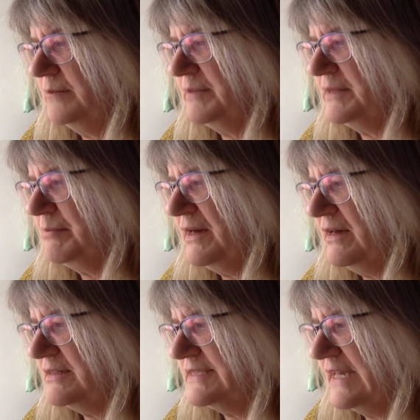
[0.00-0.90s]
But the
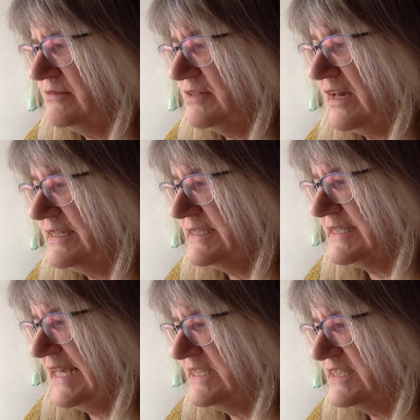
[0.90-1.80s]
bars held Ida's
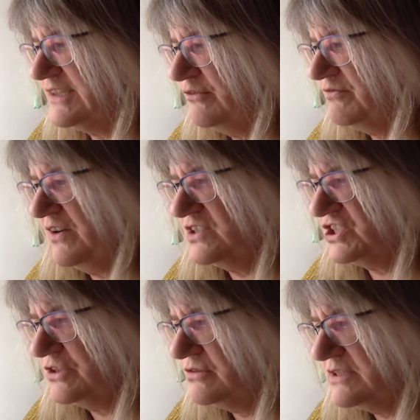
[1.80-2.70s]
head so fast
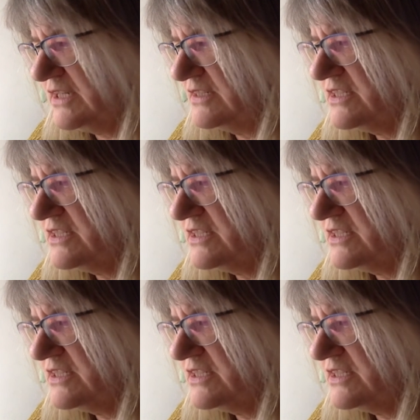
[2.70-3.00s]
she couldn't turn